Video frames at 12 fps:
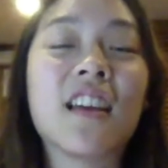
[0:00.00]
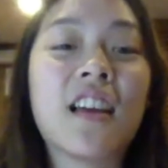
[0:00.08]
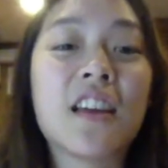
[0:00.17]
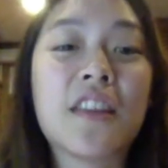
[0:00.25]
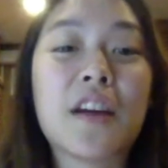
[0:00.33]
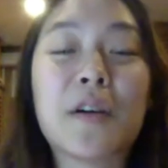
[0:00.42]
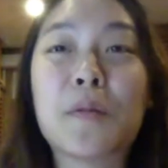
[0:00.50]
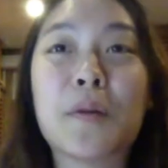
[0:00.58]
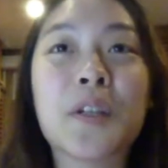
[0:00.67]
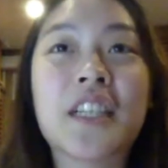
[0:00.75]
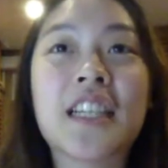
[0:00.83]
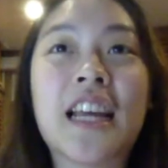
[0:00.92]
they're
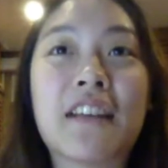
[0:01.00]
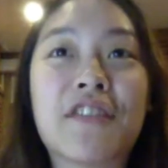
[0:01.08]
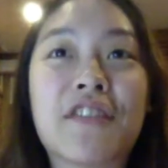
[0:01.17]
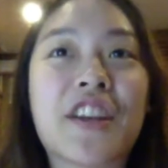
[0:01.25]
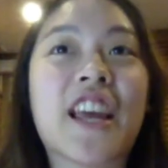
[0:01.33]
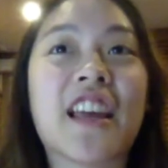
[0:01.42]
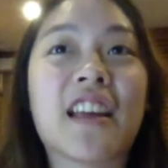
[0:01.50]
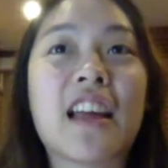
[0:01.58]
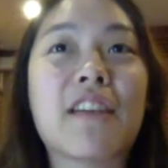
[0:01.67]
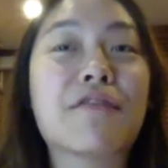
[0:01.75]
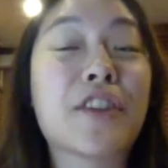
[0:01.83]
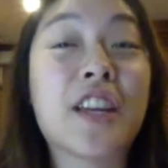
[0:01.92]
awarded every year,
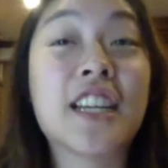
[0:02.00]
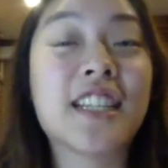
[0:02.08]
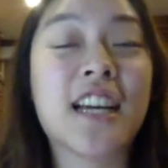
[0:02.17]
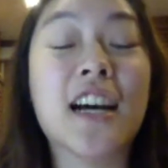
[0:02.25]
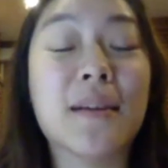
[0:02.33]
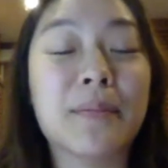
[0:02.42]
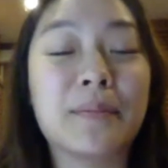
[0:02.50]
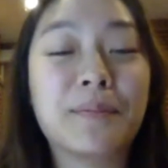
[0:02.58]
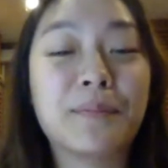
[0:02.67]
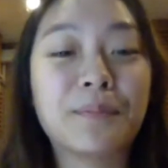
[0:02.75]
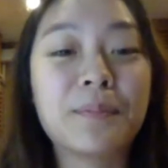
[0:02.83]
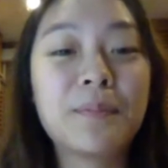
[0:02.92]
every term,
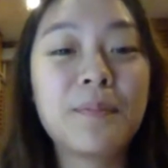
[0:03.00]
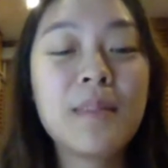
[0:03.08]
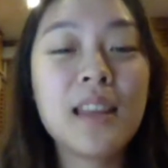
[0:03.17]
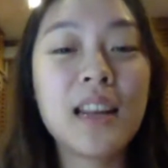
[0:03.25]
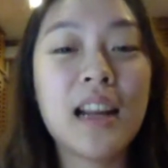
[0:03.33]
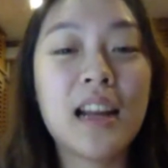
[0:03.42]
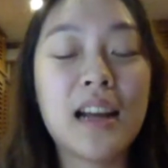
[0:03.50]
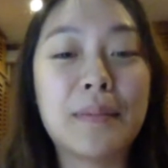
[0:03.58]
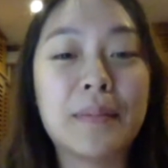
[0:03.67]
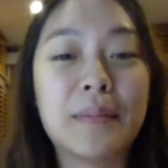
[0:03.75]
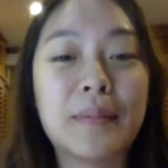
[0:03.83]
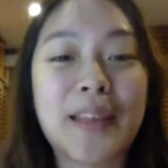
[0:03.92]

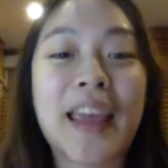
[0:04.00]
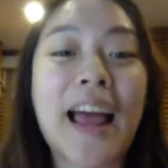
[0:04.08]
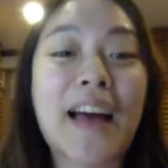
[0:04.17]
um, and they have